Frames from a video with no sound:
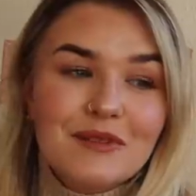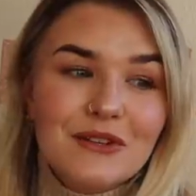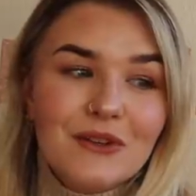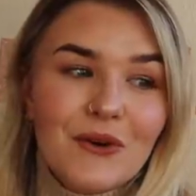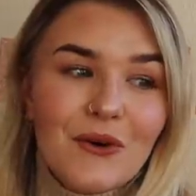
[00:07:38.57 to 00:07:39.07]
but
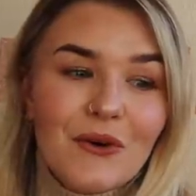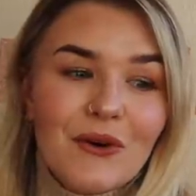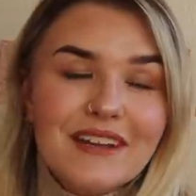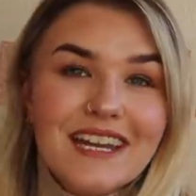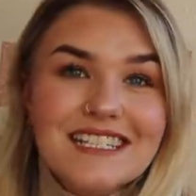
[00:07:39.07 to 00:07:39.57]

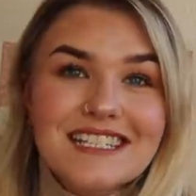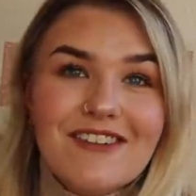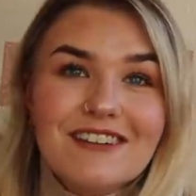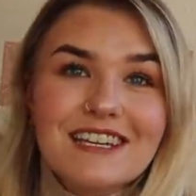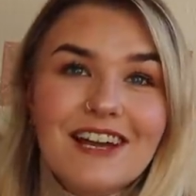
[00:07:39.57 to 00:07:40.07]
not
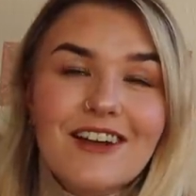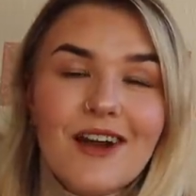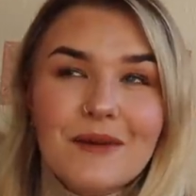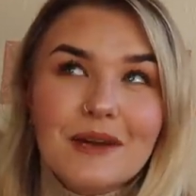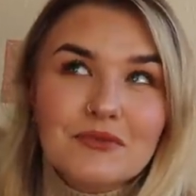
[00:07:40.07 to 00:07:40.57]
necessarily
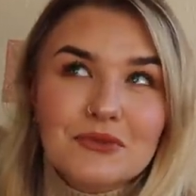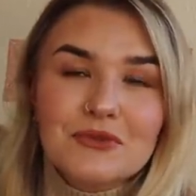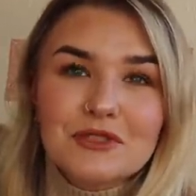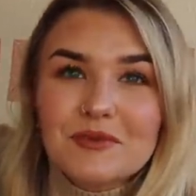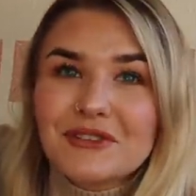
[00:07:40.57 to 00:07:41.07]
going abroad,